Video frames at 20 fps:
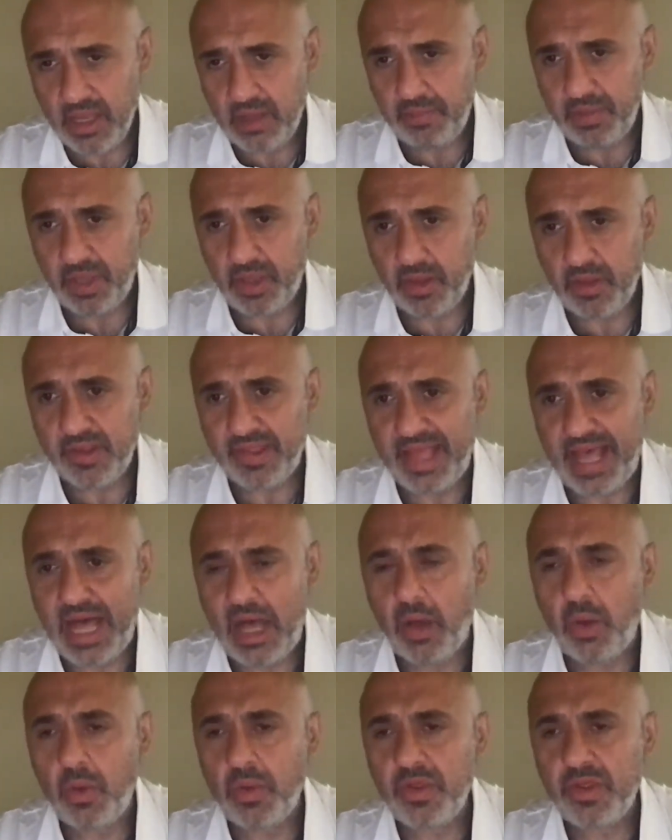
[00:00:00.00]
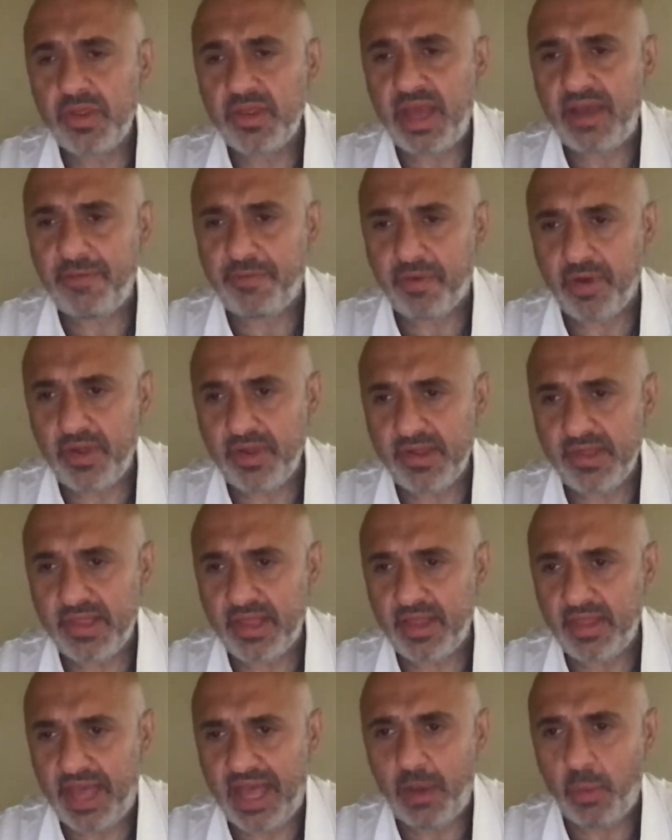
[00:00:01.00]
because thou sufferest
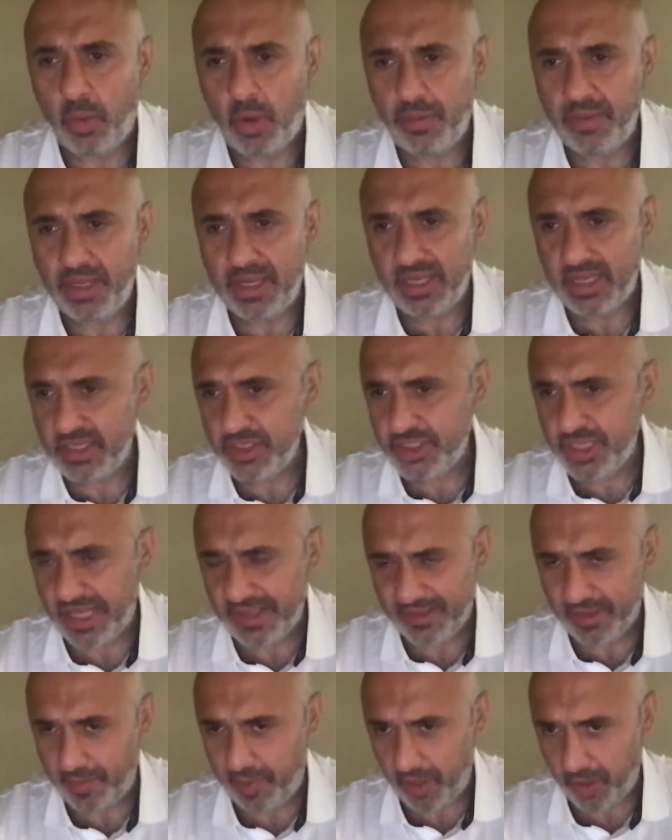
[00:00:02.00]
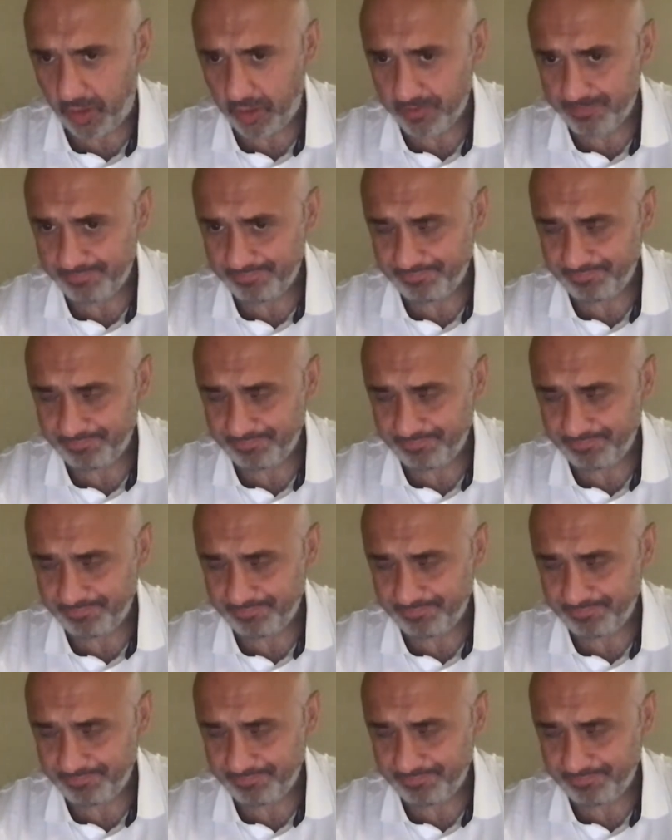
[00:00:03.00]
that woman Jezebel,